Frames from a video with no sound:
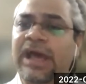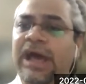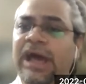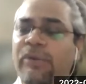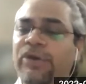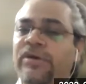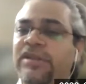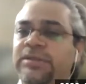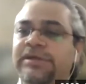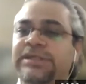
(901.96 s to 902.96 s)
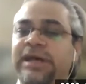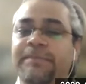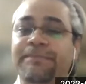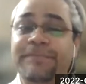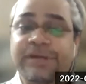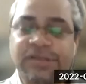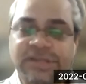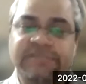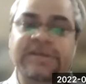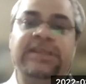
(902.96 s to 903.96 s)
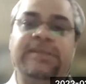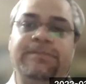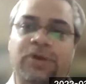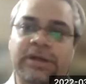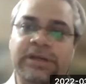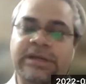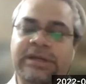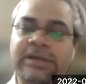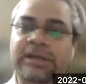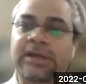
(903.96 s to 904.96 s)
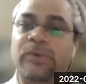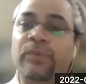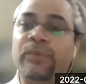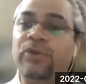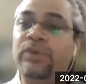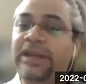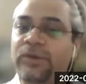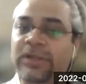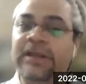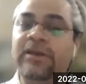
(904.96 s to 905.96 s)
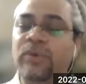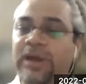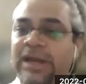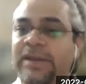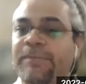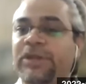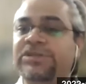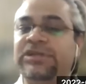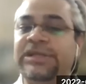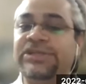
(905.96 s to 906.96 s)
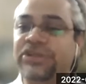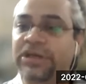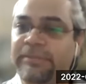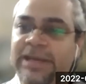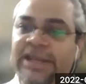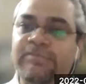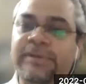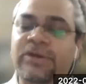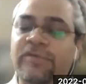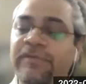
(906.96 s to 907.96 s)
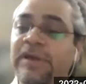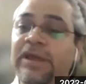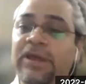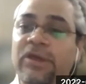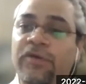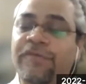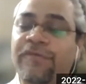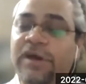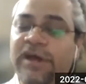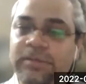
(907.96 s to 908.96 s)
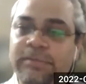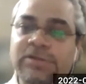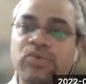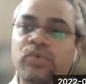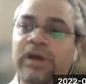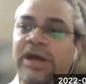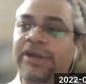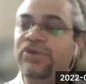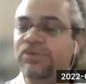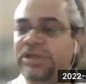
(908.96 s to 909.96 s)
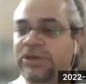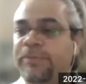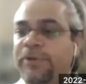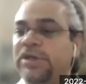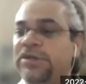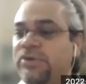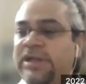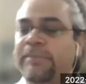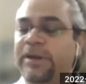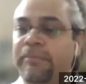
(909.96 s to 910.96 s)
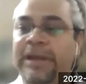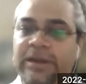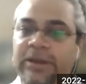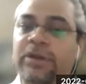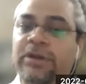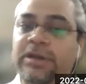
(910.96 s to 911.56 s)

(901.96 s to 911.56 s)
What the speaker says: how your customers are perceiving the product, how you need to then look at potentially churn management of customers who are using your products today but might not